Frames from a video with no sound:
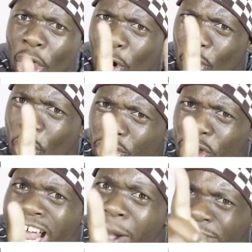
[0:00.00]
Hold
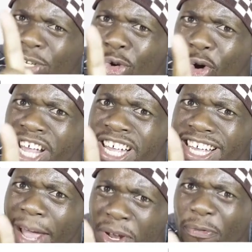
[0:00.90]
on, I'm still
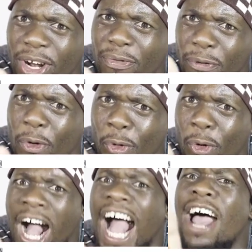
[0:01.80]
going. I mean, for who?
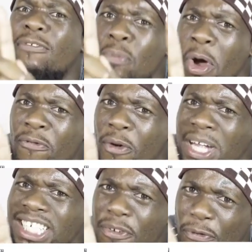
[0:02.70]
I have more
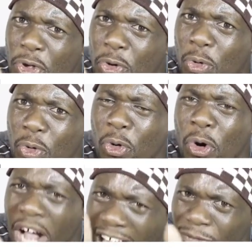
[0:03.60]
information for you. I